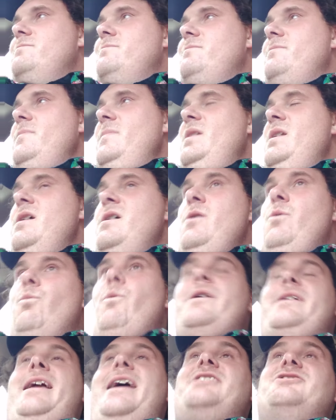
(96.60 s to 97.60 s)
uh,
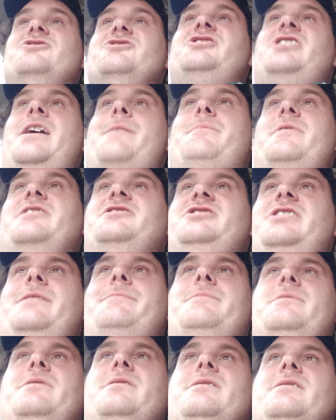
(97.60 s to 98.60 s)
won a national was,
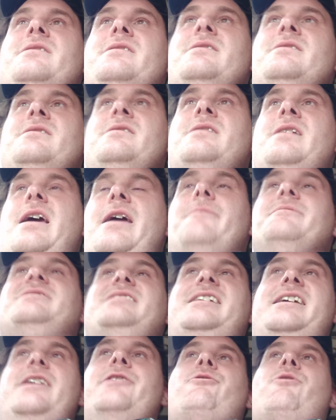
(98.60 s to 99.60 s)
championship. Yeah, it
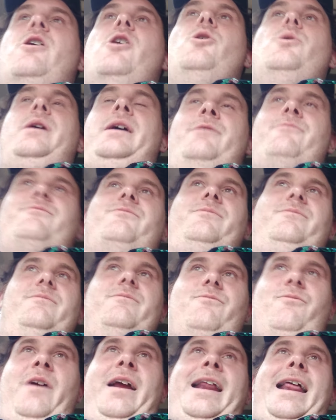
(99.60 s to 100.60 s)
was, was a hero and
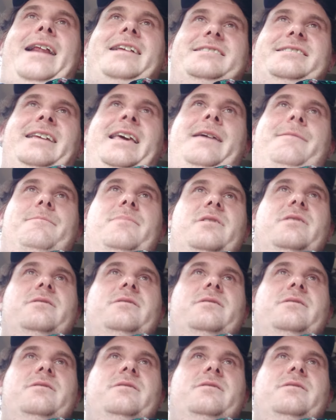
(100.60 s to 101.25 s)
ran out of steam.